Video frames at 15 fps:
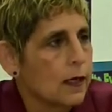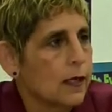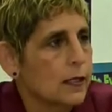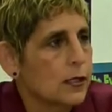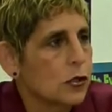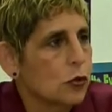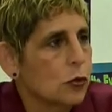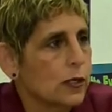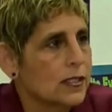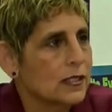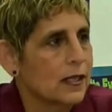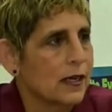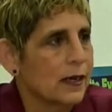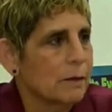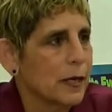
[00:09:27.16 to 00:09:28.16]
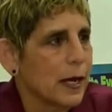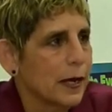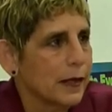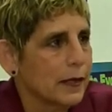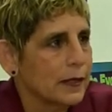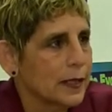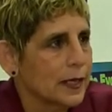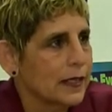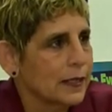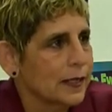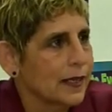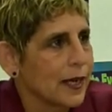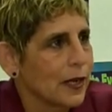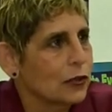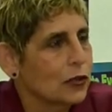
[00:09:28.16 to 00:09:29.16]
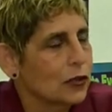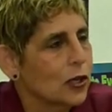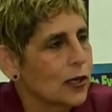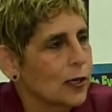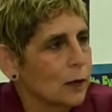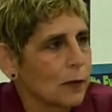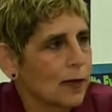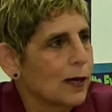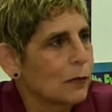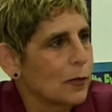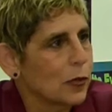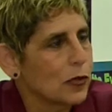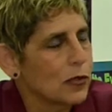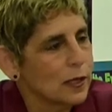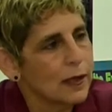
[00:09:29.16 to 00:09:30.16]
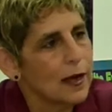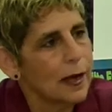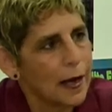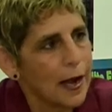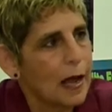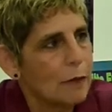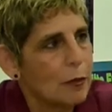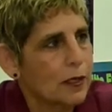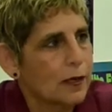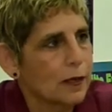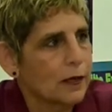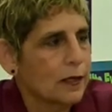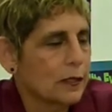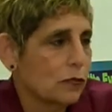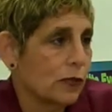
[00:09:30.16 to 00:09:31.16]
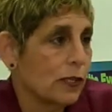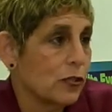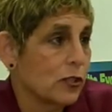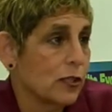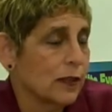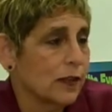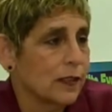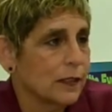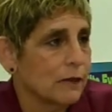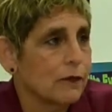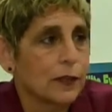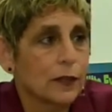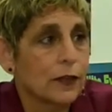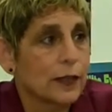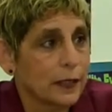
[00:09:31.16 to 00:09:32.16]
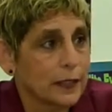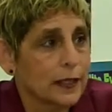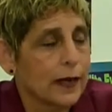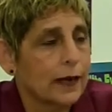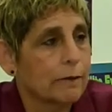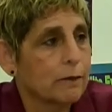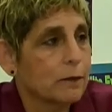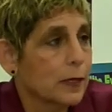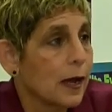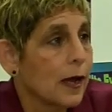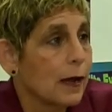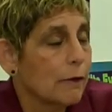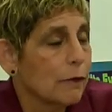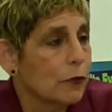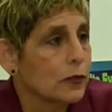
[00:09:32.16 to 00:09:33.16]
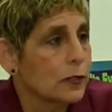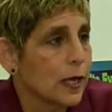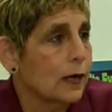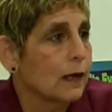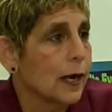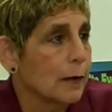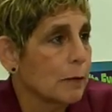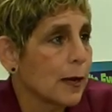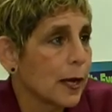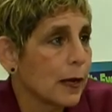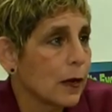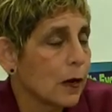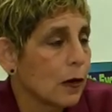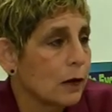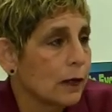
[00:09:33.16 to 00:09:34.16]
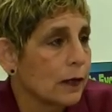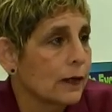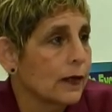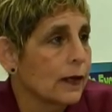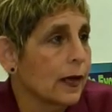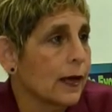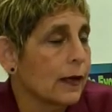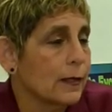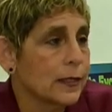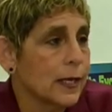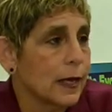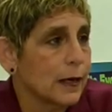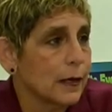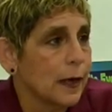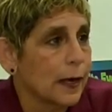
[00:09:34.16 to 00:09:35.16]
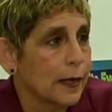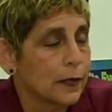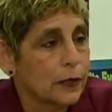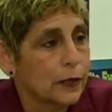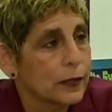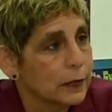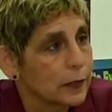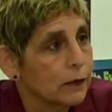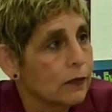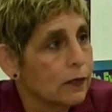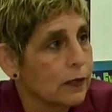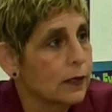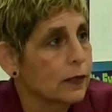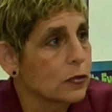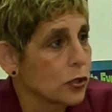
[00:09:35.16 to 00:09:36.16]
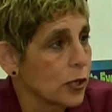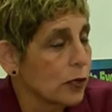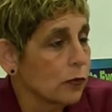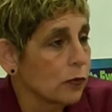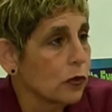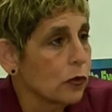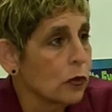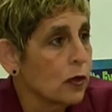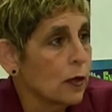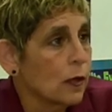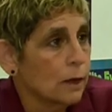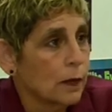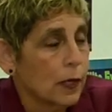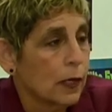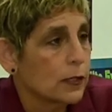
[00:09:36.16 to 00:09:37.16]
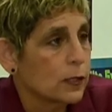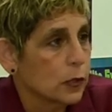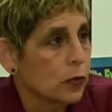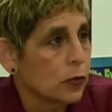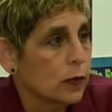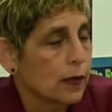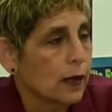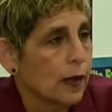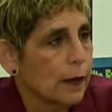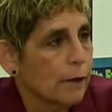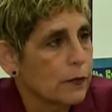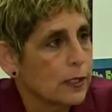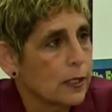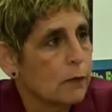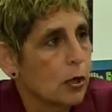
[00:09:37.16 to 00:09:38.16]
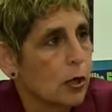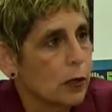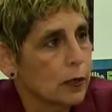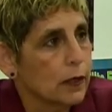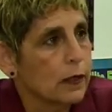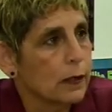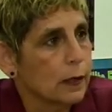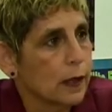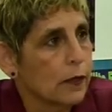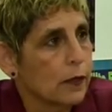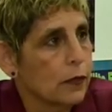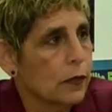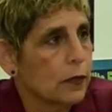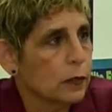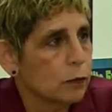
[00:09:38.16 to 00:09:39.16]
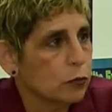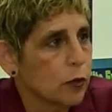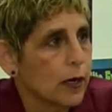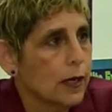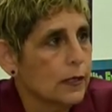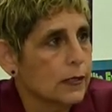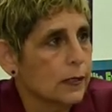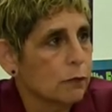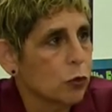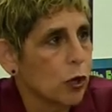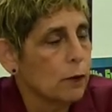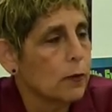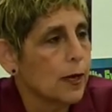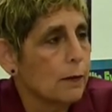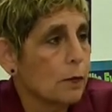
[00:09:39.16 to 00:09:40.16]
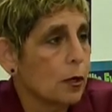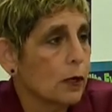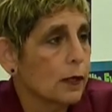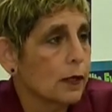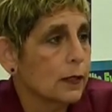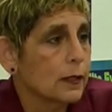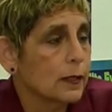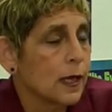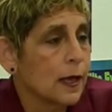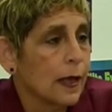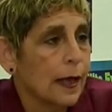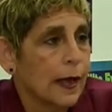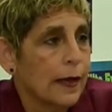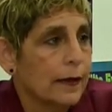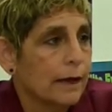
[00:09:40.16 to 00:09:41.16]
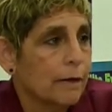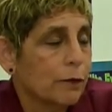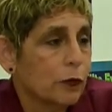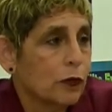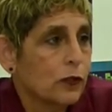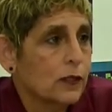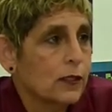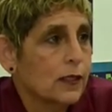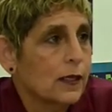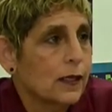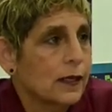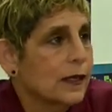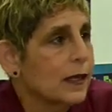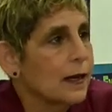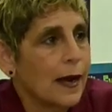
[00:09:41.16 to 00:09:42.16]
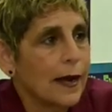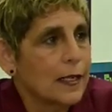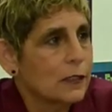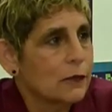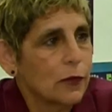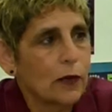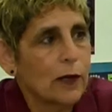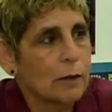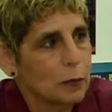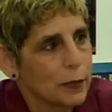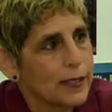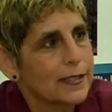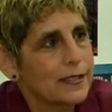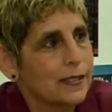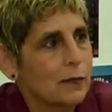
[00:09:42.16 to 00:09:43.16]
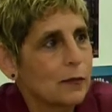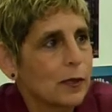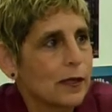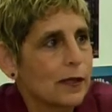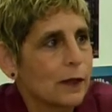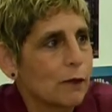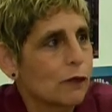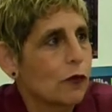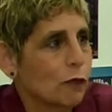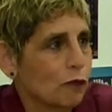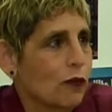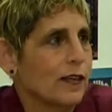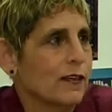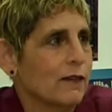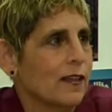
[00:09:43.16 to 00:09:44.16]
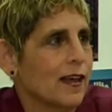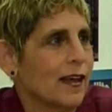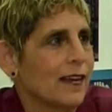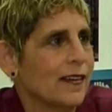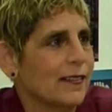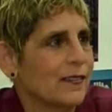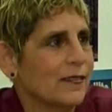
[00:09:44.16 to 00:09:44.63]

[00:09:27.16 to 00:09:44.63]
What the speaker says: stories that I'm not exactly allowed to talk about, but there's a lot happening in this region, and it's a very exciting time for satellite backhauling and satellite connectivity in general, also in the IFC market and other enterprise and broadband markets. And of course, Gilat is very pleased to be in the forefront of that.